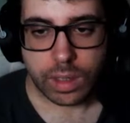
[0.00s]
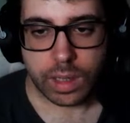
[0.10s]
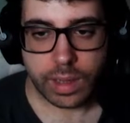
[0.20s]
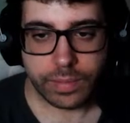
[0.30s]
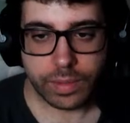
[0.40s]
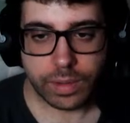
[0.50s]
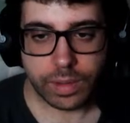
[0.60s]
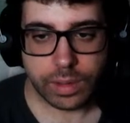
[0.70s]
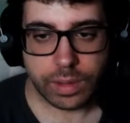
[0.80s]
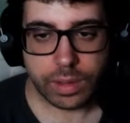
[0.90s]

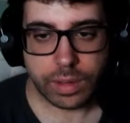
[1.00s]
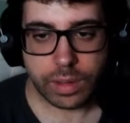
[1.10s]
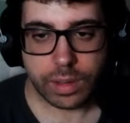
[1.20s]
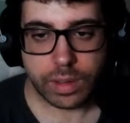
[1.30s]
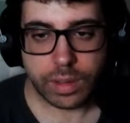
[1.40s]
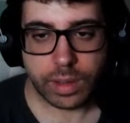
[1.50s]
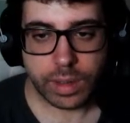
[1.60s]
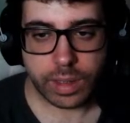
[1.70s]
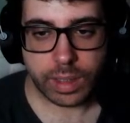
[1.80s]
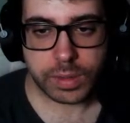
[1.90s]
level,
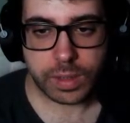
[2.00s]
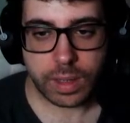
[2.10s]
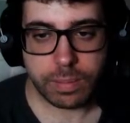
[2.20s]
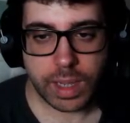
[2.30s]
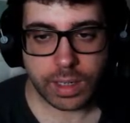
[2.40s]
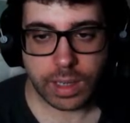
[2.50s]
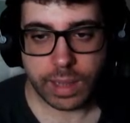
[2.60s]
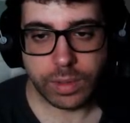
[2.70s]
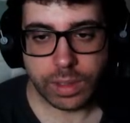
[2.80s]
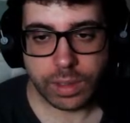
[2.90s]
let's say main
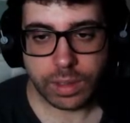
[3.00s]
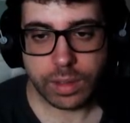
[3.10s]
level,